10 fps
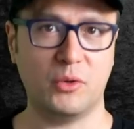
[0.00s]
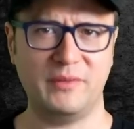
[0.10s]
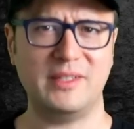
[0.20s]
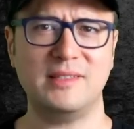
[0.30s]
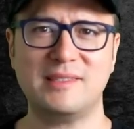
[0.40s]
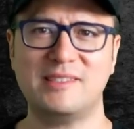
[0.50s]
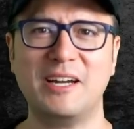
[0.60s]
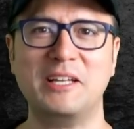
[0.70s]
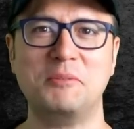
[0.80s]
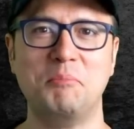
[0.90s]
or even
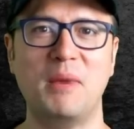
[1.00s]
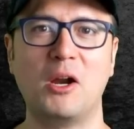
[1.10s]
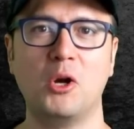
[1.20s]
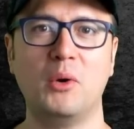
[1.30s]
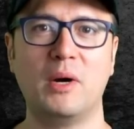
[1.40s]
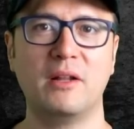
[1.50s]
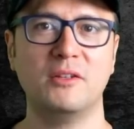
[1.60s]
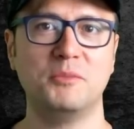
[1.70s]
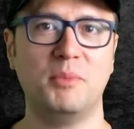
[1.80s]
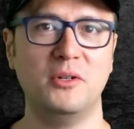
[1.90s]
suck its marrow out of
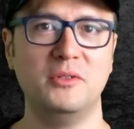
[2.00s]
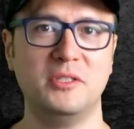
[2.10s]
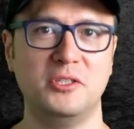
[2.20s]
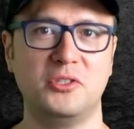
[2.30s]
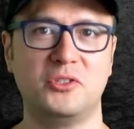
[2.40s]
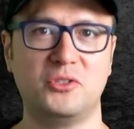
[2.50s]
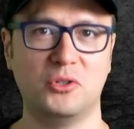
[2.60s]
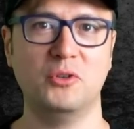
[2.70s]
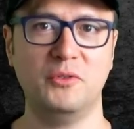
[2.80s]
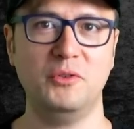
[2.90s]
those bones and just
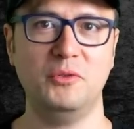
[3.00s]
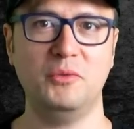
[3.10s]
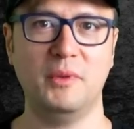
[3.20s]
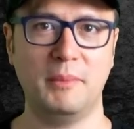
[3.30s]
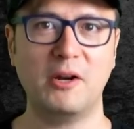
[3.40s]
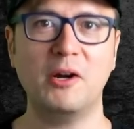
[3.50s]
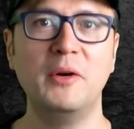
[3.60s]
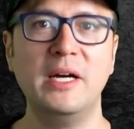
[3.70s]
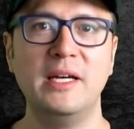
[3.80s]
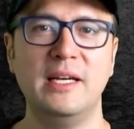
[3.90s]
serve you the
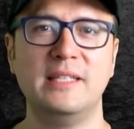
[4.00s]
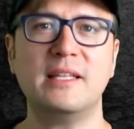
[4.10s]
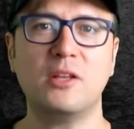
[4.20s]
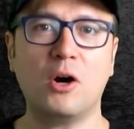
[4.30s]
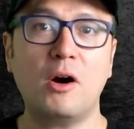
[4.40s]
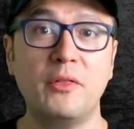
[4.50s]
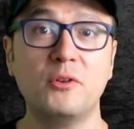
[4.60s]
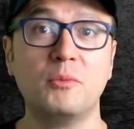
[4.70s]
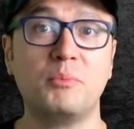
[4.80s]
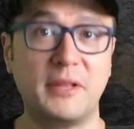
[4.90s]
marrow, is that the author